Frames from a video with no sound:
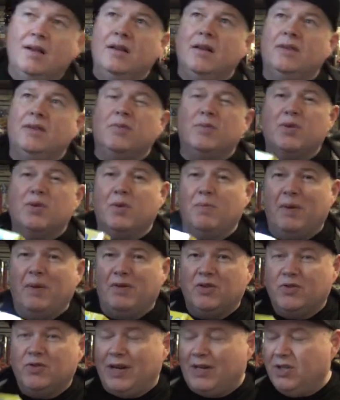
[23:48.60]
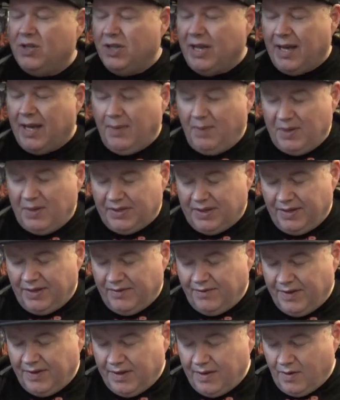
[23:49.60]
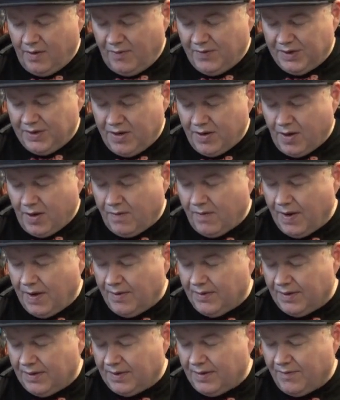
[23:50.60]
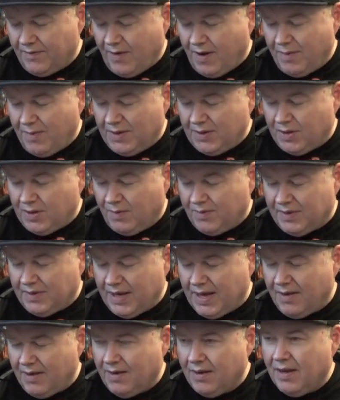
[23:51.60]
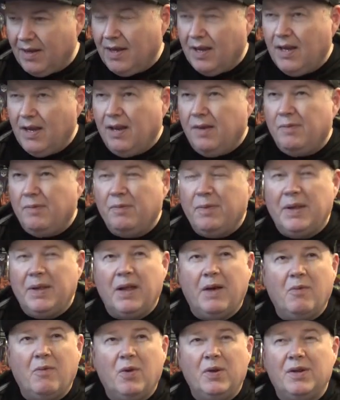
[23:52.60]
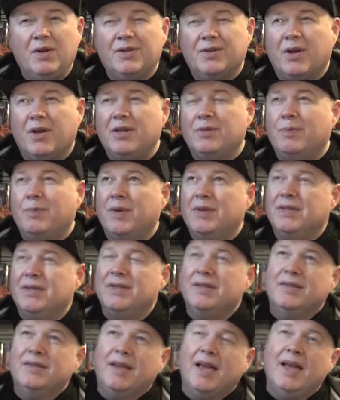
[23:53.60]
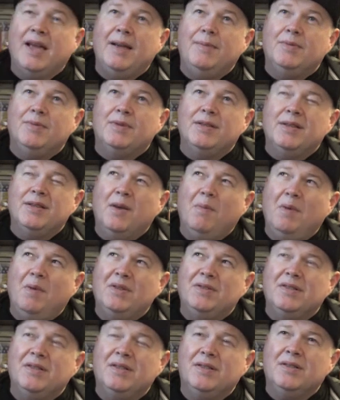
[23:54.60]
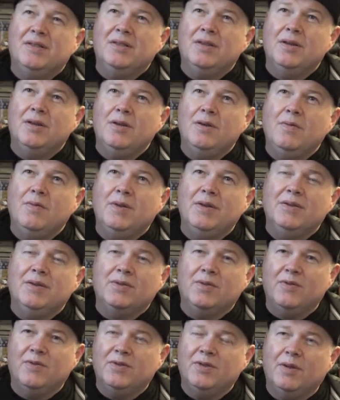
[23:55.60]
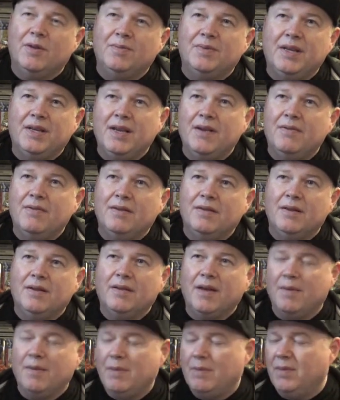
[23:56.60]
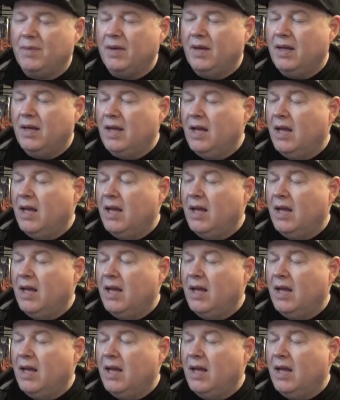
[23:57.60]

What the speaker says: It's almost got a bit of strategy elements in it, really. Obviously, you go around as a fireman, top down. A bit like one of those Ghostbusters games. Is it Ghostbusters 2, where it's sort of top down? I can't remember.